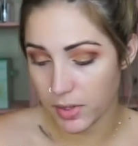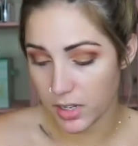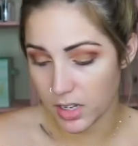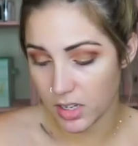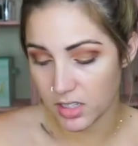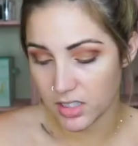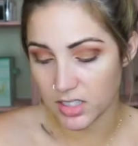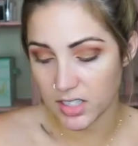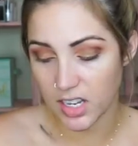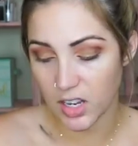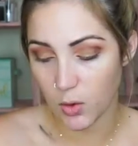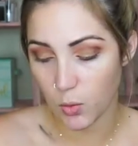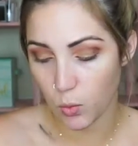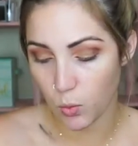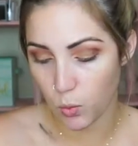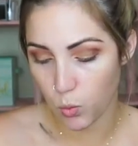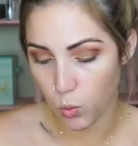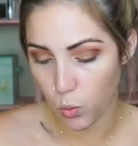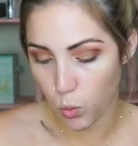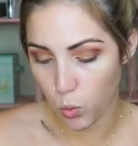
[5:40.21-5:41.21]
It's like
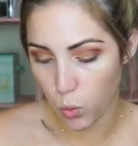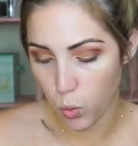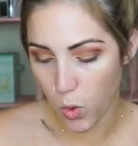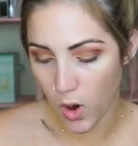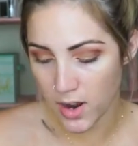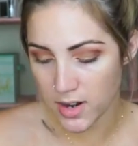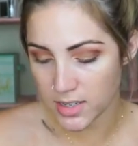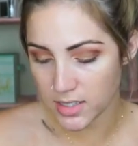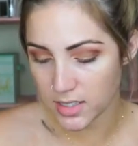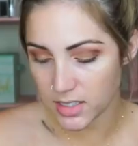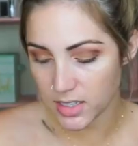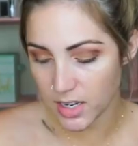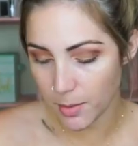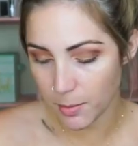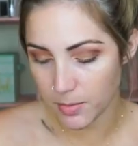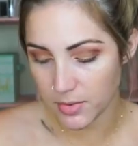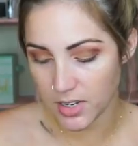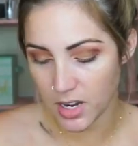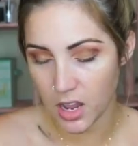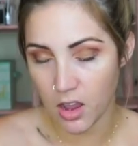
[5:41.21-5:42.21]
one
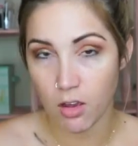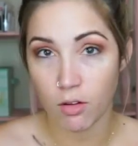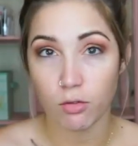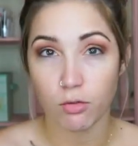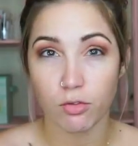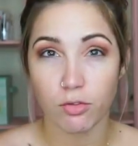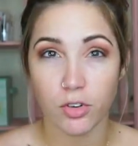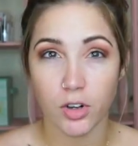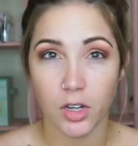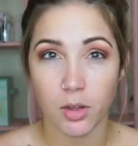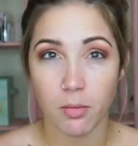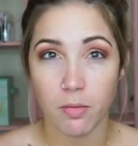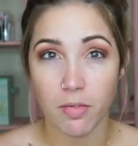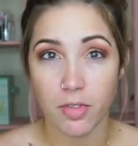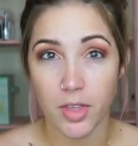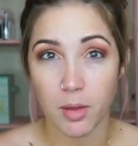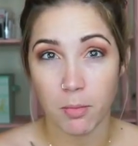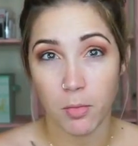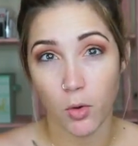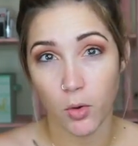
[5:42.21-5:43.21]
step down from
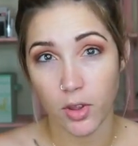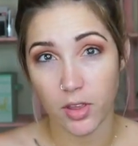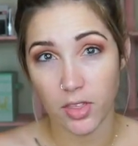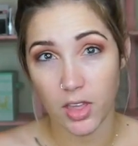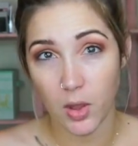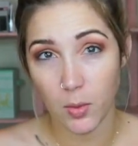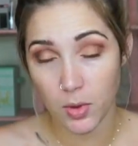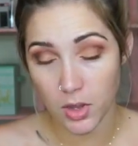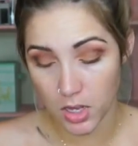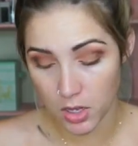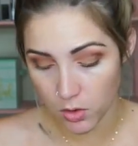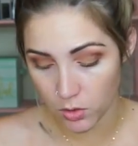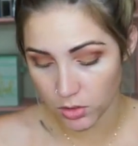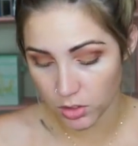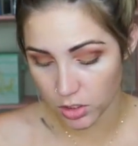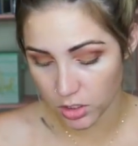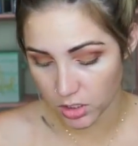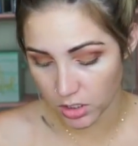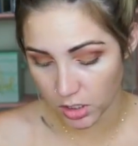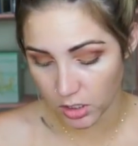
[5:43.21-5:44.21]
the mocha that we
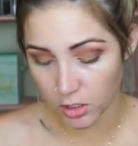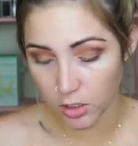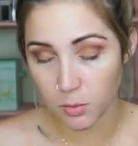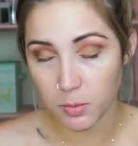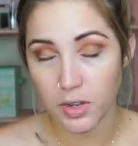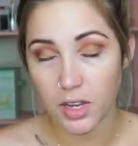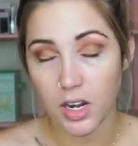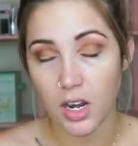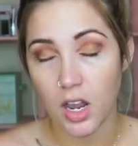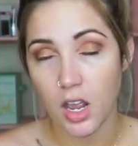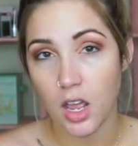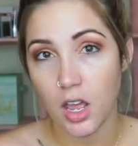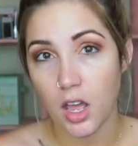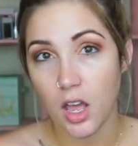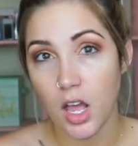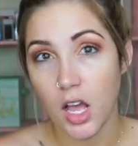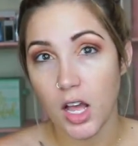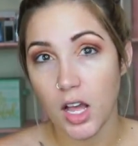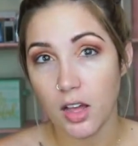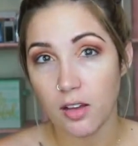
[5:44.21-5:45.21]
use, just a little bit
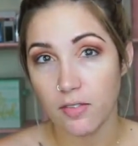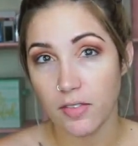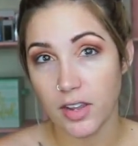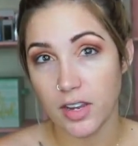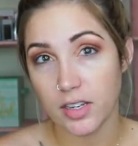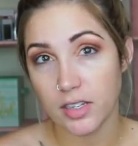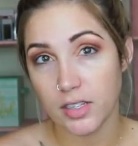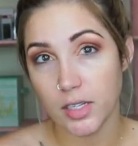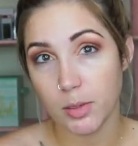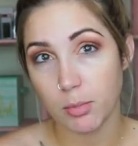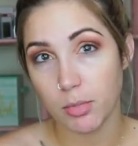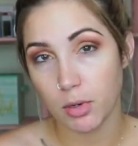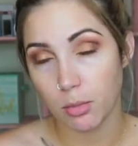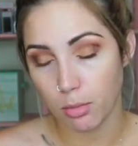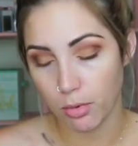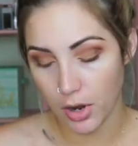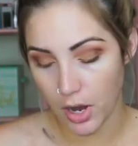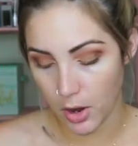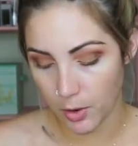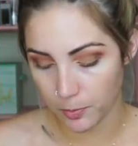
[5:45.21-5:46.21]
of a deeper
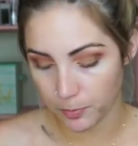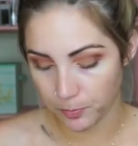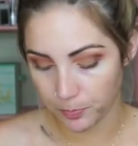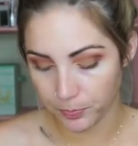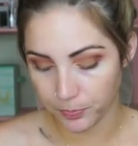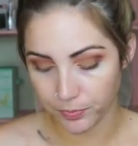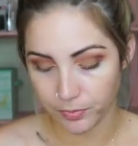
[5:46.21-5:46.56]
brown.